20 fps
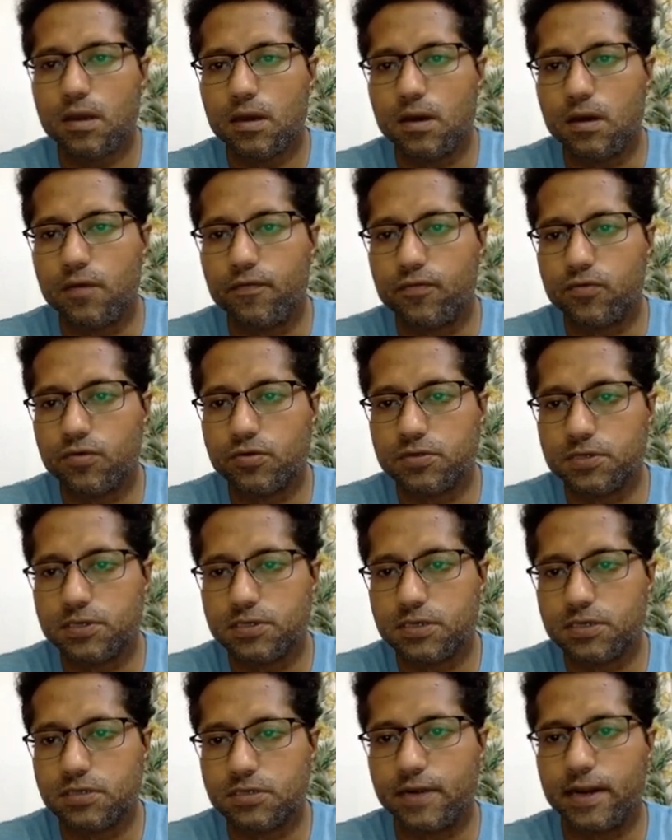Of course, this
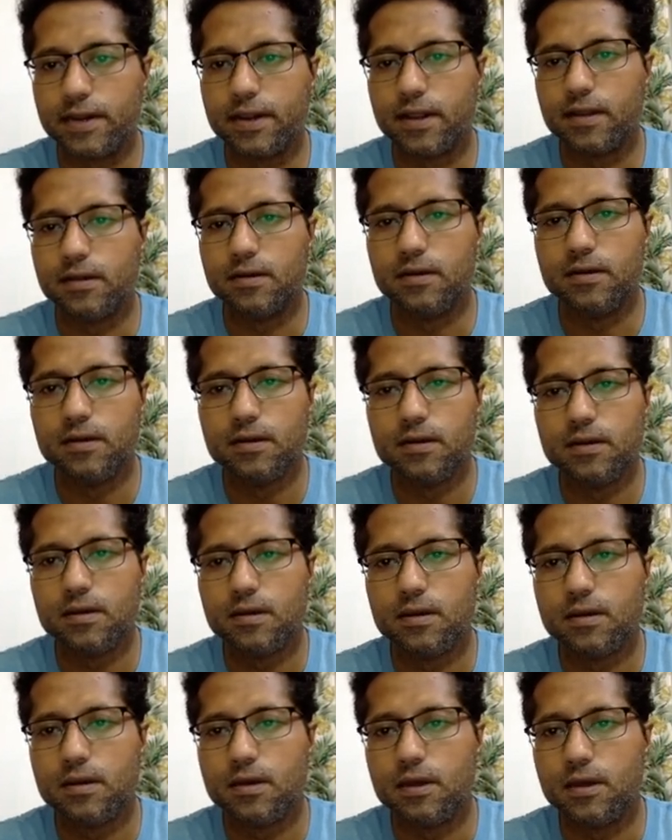is right angled
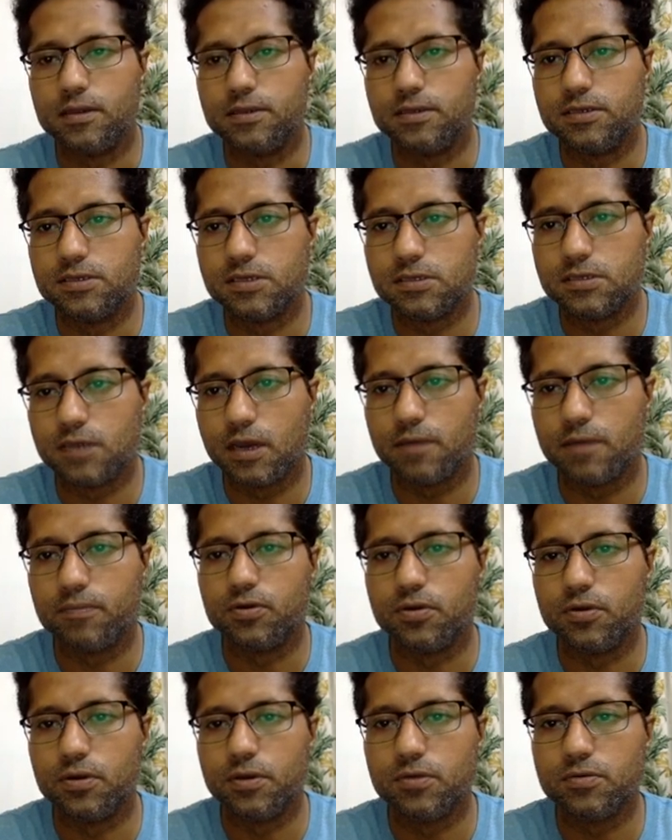and this is
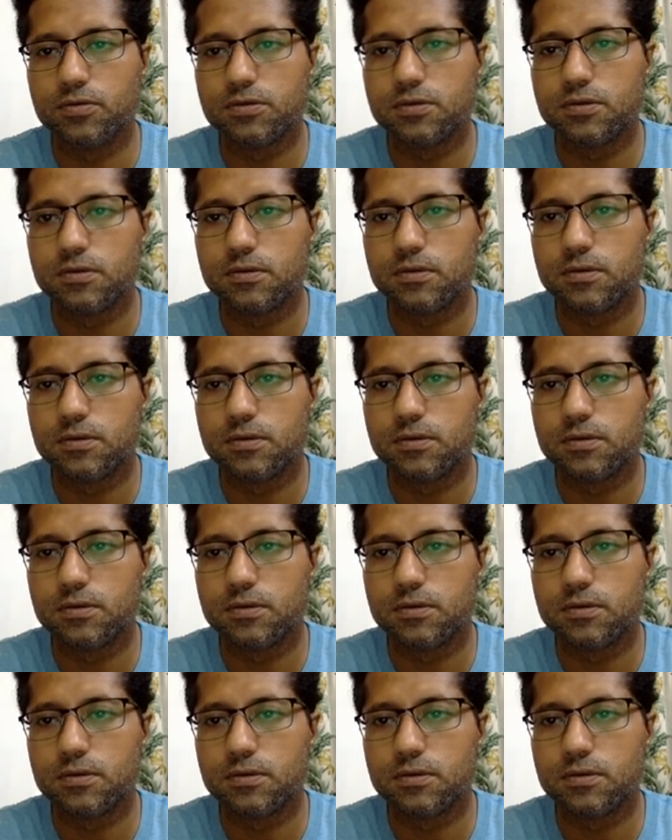hypotenuse.